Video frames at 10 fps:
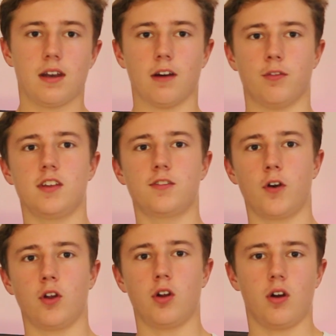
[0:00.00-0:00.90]
Now for this
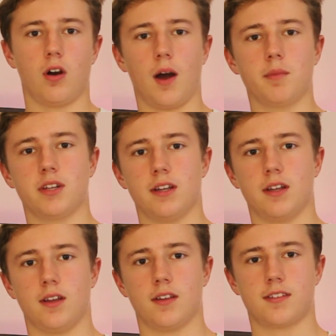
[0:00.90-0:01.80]
photo, I'm
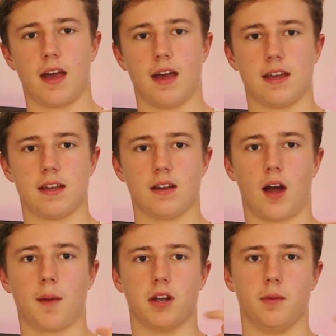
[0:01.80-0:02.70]

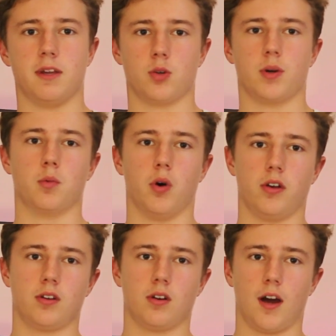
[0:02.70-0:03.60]
going to be doing
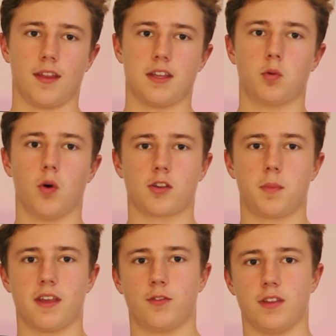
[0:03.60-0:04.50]
what I think works
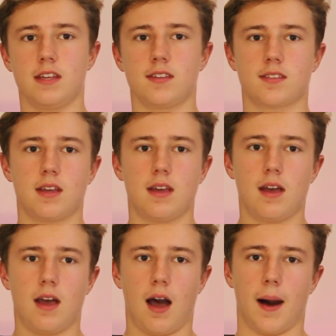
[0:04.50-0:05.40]
best for this,
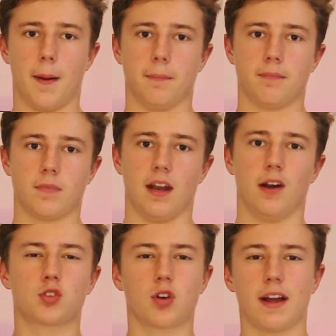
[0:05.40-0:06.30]
and
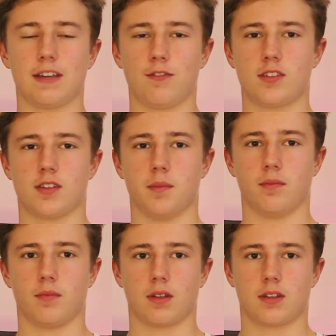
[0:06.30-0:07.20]
I'll try and give you
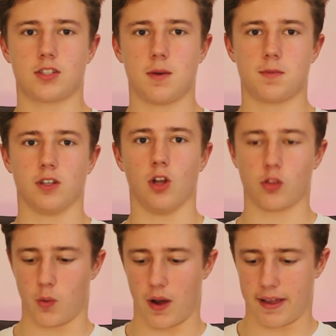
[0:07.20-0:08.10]
some tips
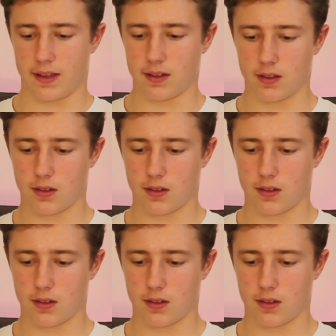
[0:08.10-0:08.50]
along the way.